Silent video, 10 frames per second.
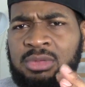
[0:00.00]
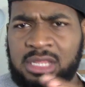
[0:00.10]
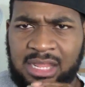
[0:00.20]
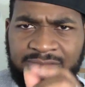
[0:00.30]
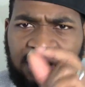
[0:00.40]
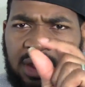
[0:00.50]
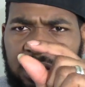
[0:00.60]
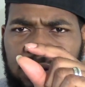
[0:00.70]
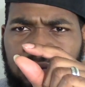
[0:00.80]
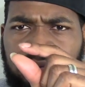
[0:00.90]
but then they found a
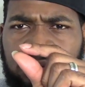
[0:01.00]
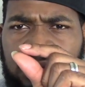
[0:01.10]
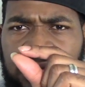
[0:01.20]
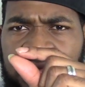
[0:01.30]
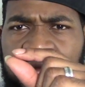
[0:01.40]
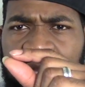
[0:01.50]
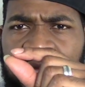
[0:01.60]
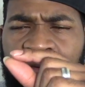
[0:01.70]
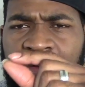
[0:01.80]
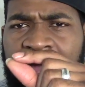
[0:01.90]
little
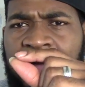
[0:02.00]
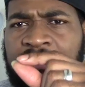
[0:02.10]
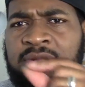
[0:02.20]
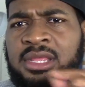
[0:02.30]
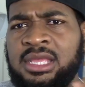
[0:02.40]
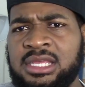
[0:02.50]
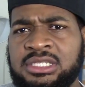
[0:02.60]
inkling of what happened.